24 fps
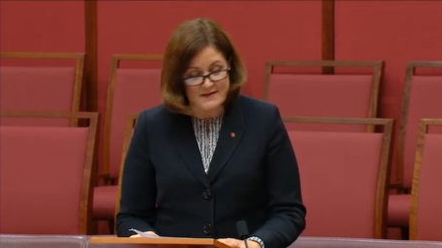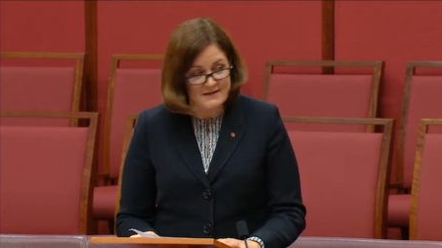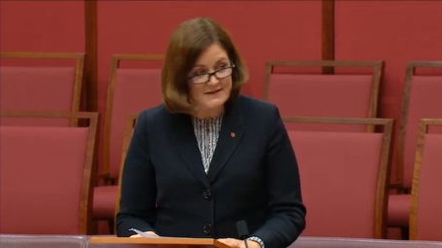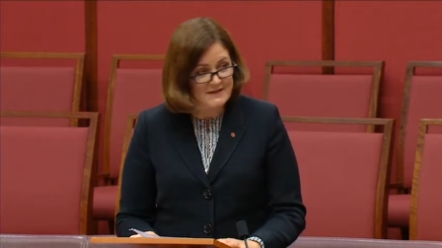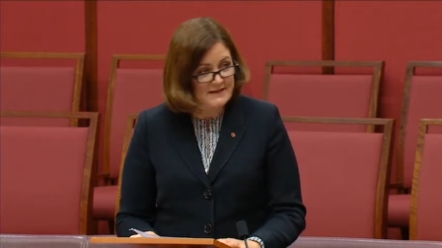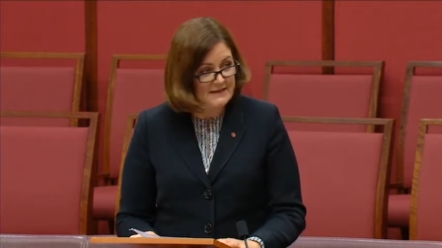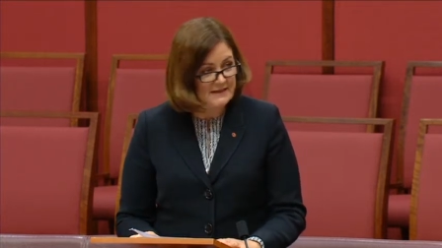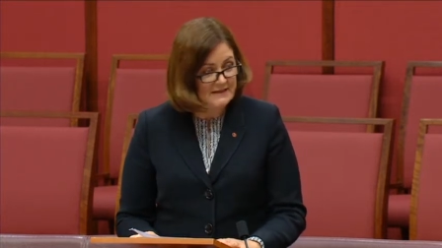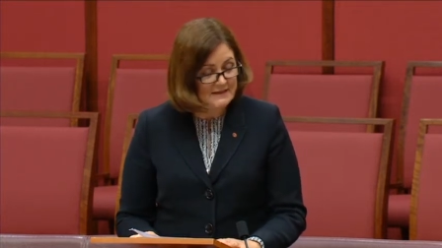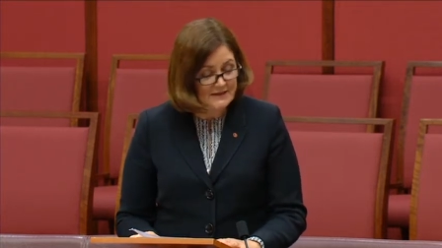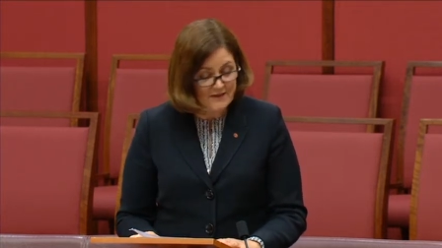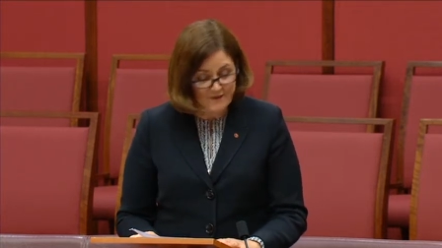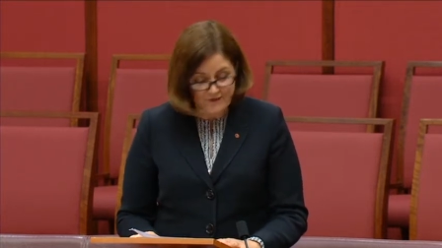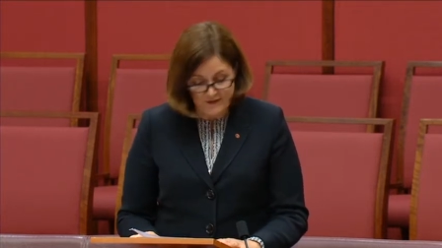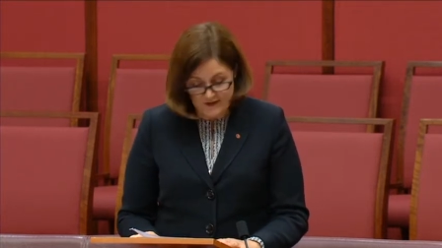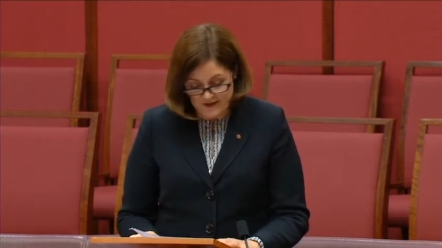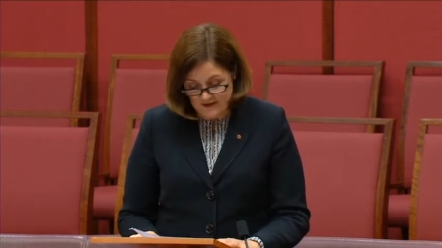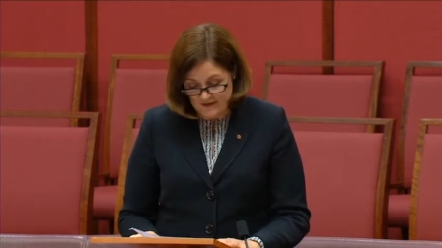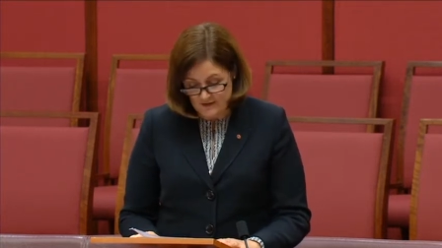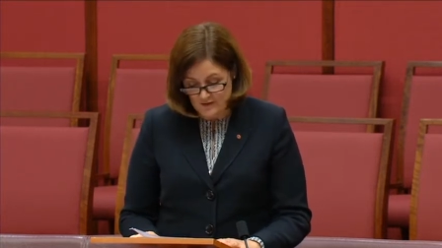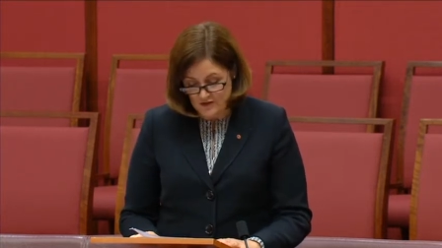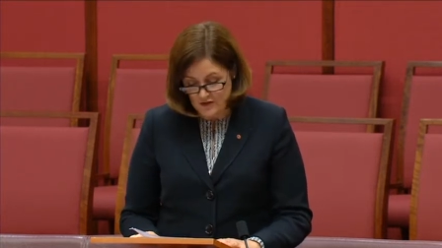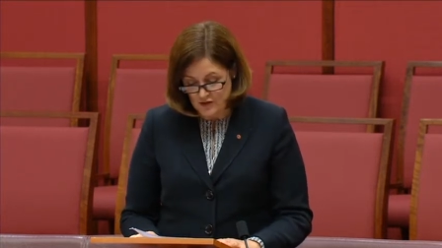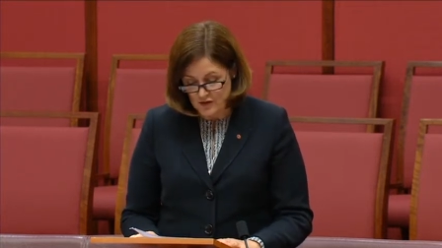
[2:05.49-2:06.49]

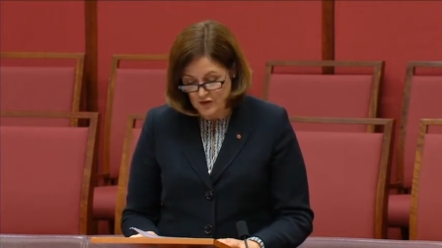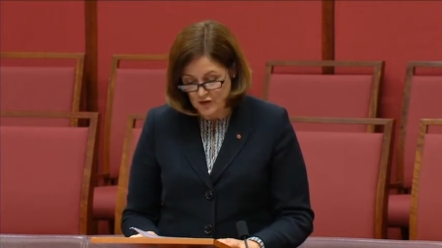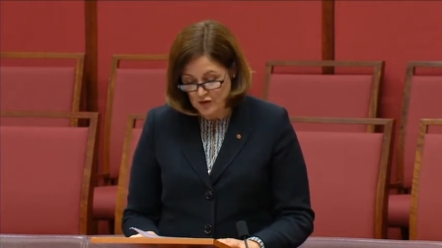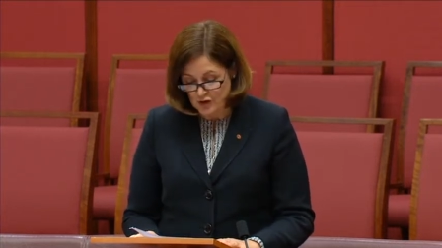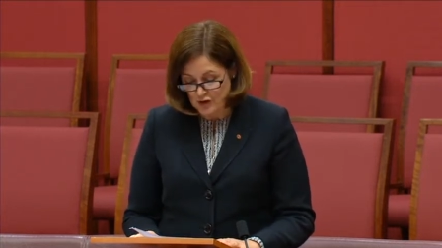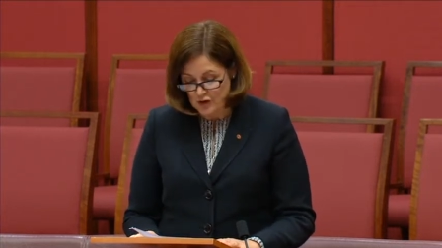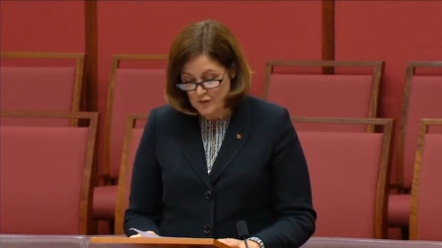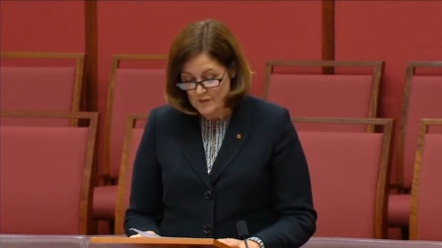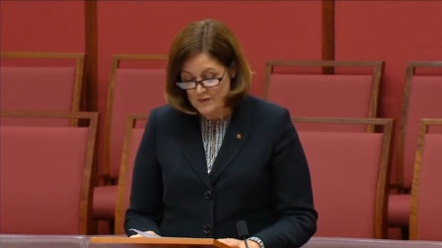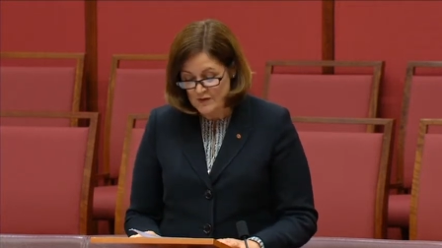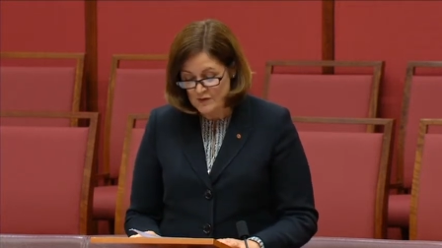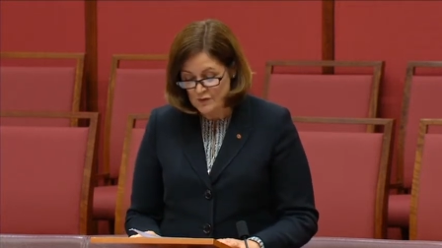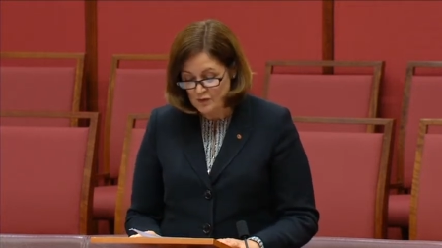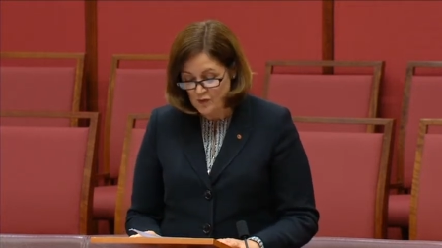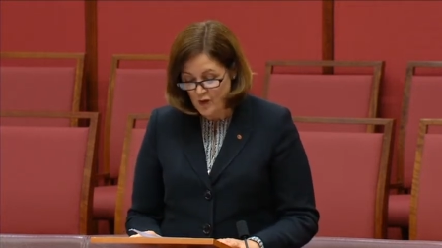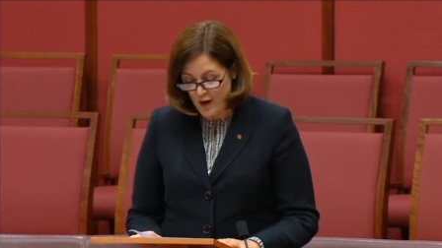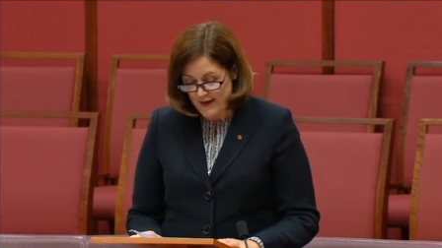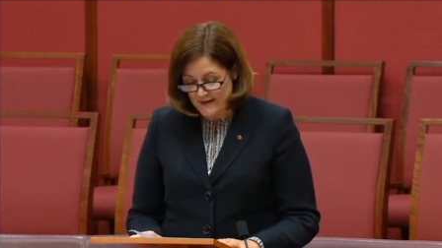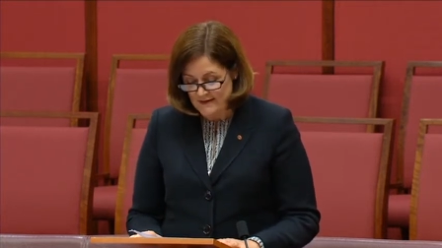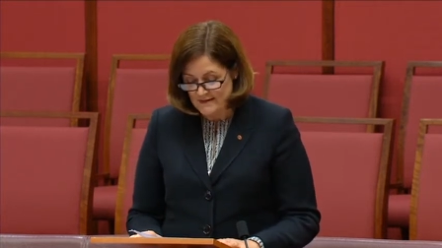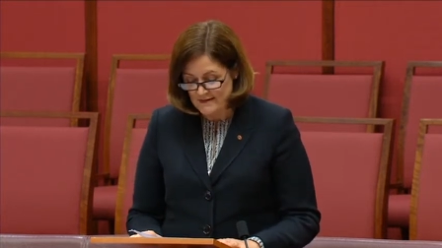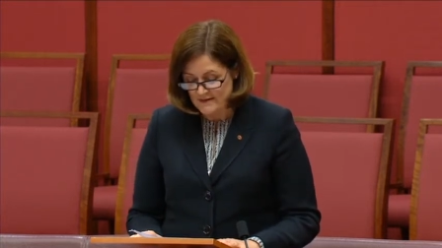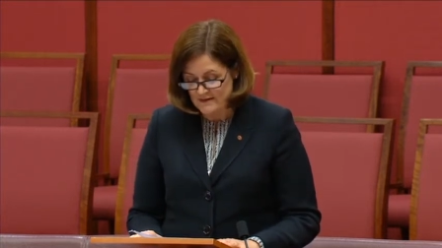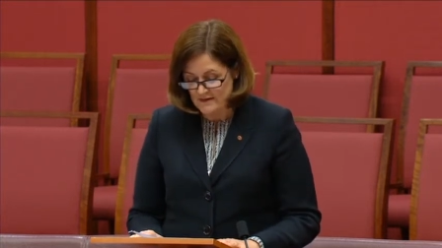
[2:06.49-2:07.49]
significant human
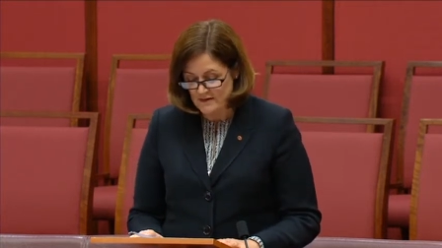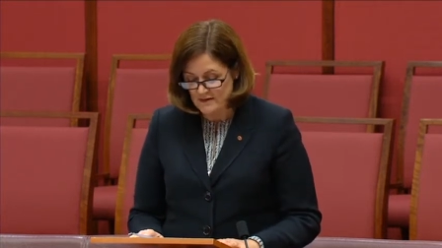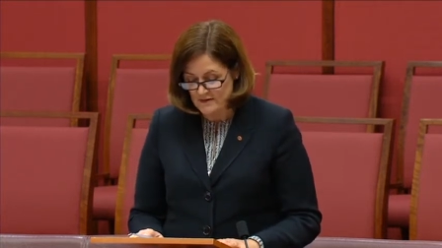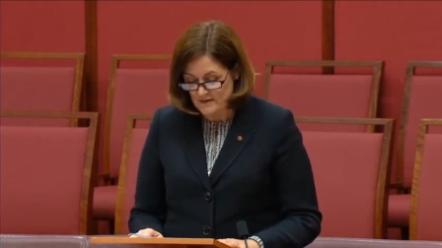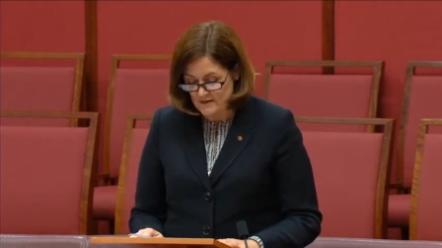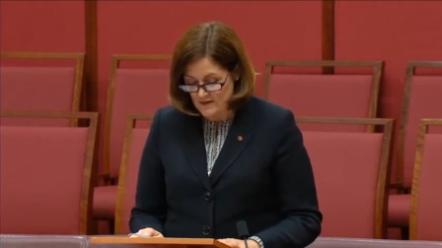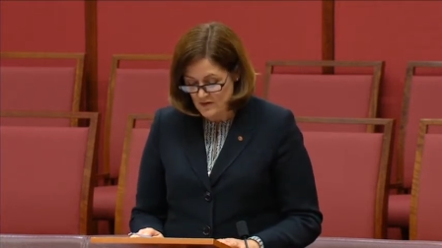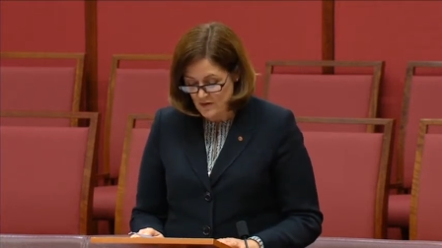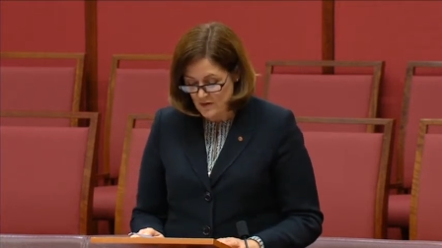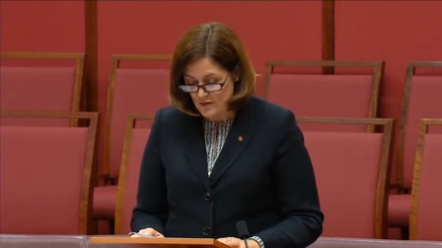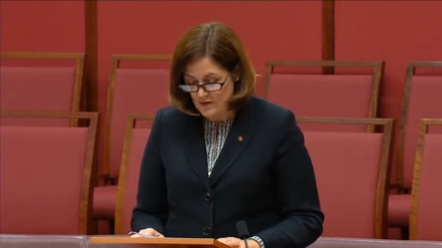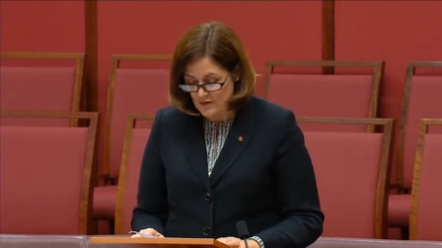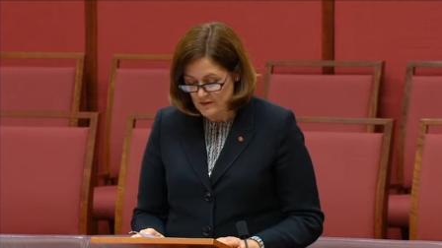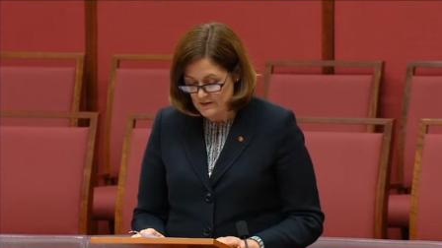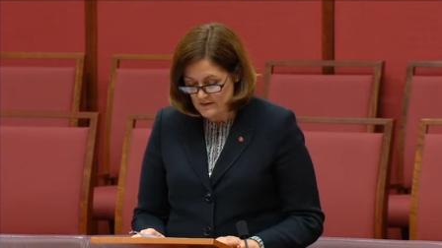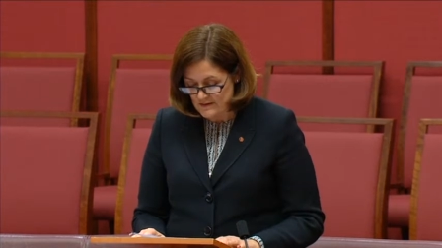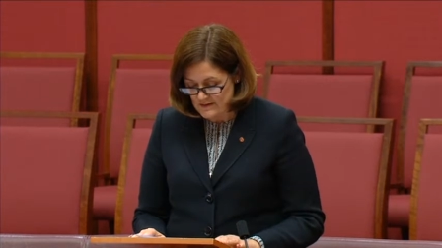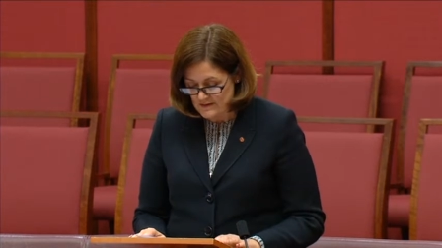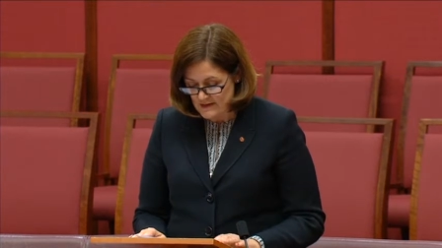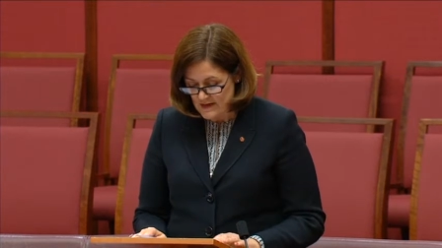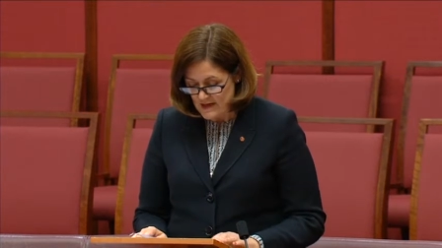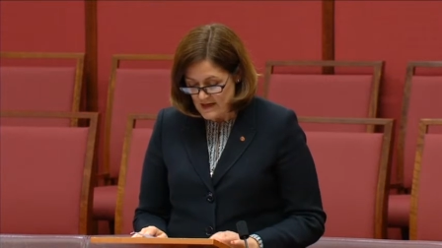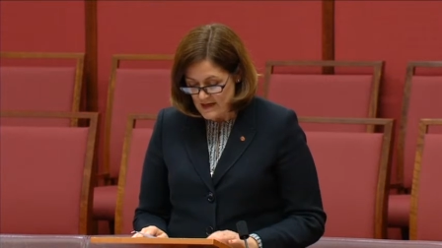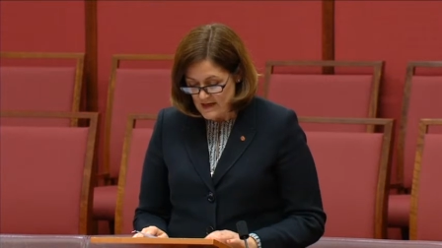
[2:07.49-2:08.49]
rights
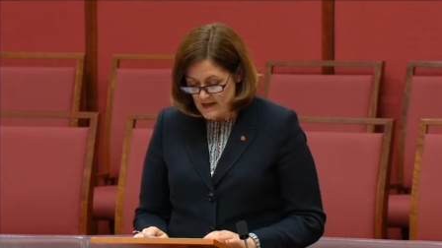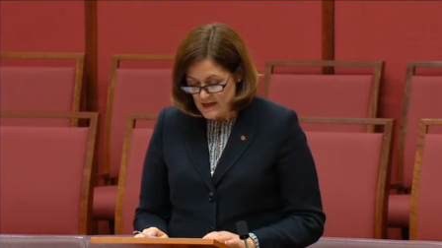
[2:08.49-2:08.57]
concerns,